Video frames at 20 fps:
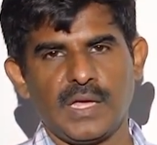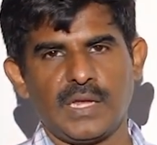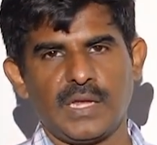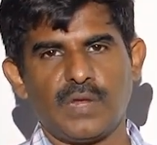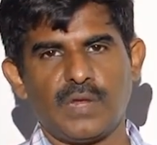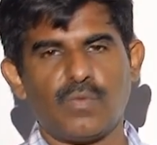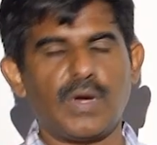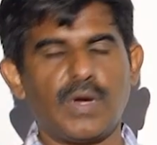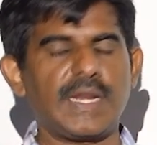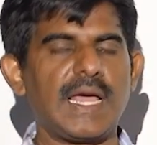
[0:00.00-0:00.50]

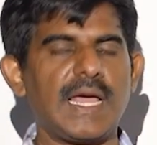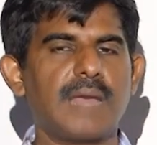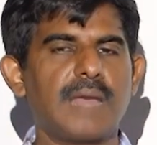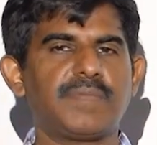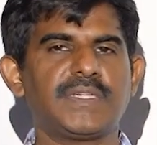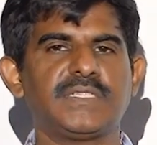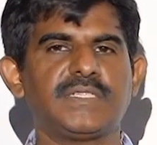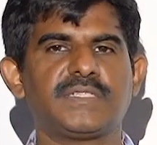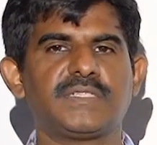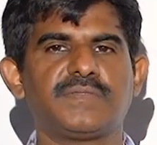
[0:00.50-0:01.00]
Now what
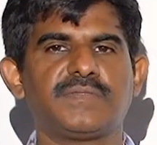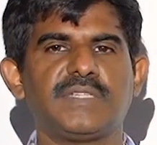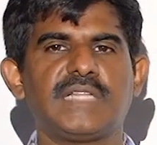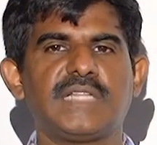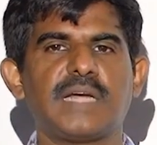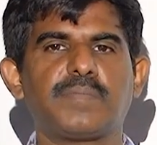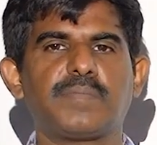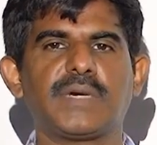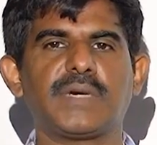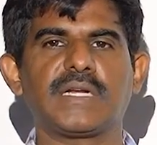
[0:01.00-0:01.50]
happens with
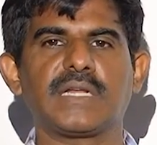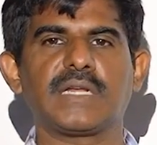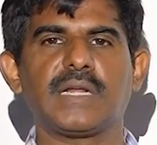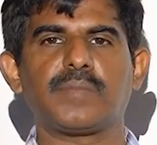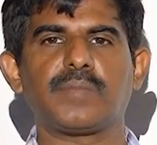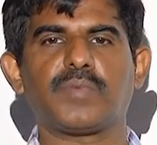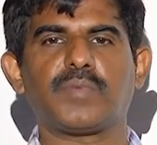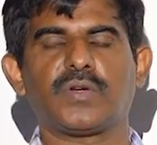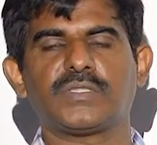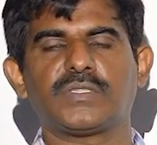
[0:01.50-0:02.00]
that
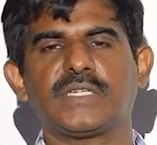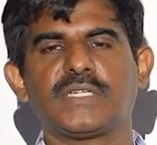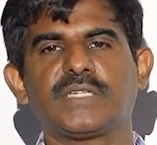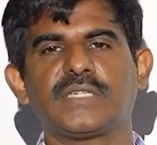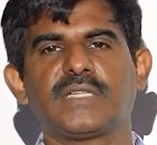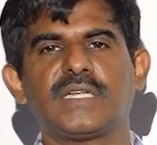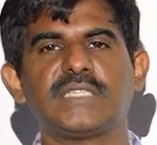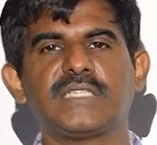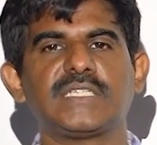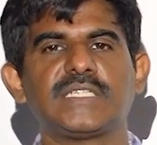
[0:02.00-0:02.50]
particular project?
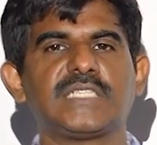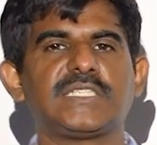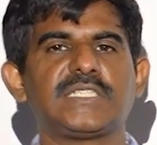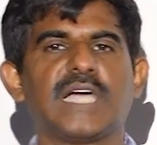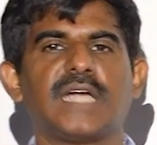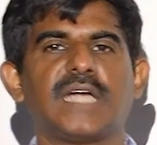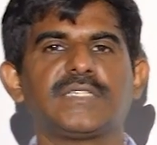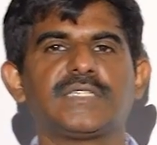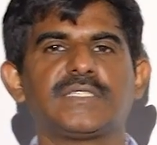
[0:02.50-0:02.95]
There is a chance